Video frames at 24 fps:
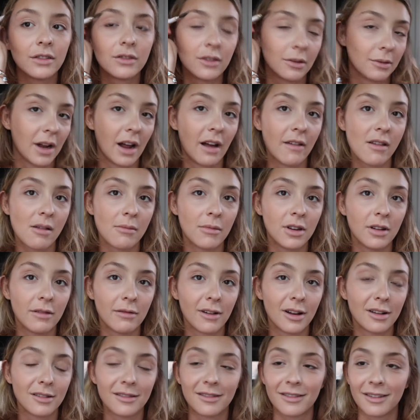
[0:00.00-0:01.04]
don't have that many
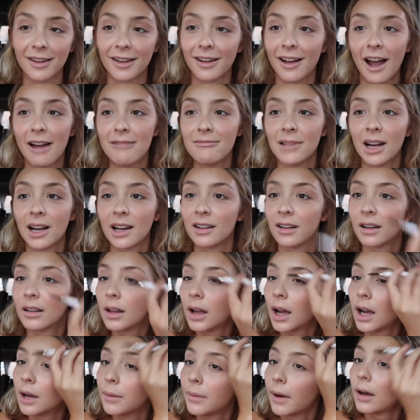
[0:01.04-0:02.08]
friends. Like, I'm not gonna
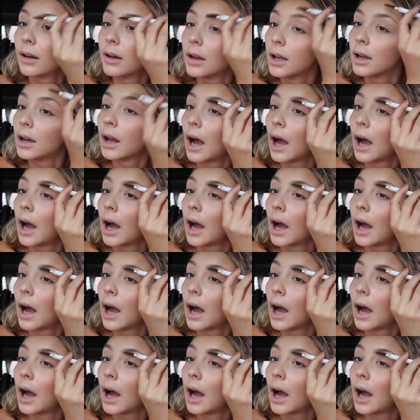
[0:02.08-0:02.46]
lie about it.